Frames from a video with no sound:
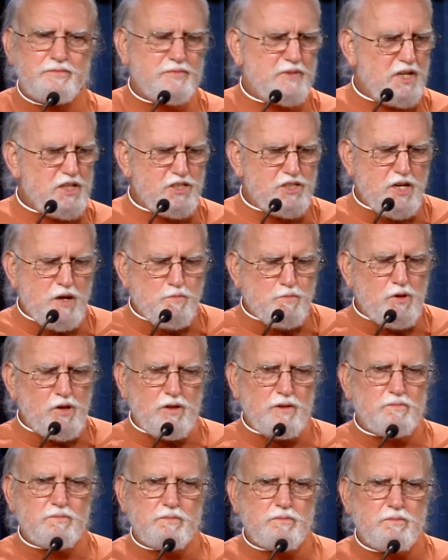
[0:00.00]
It's
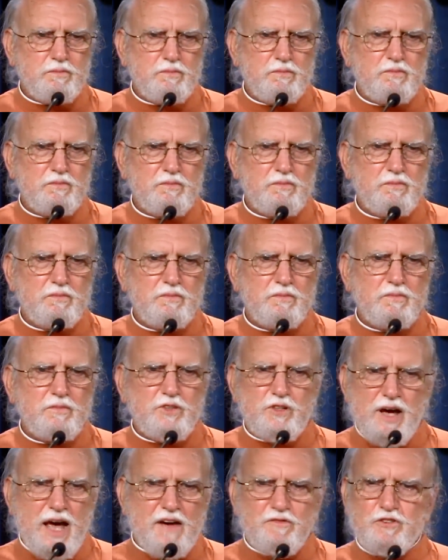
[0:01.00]
simple.
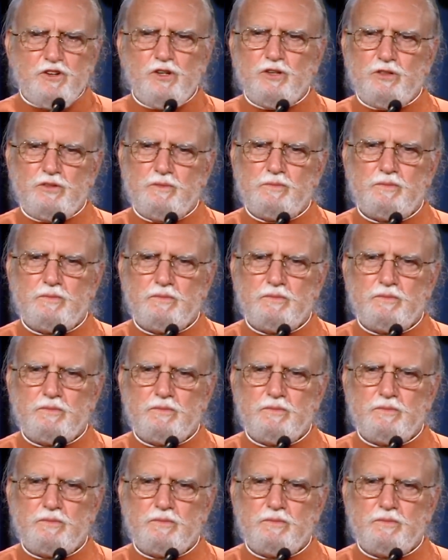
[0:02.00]
You have to.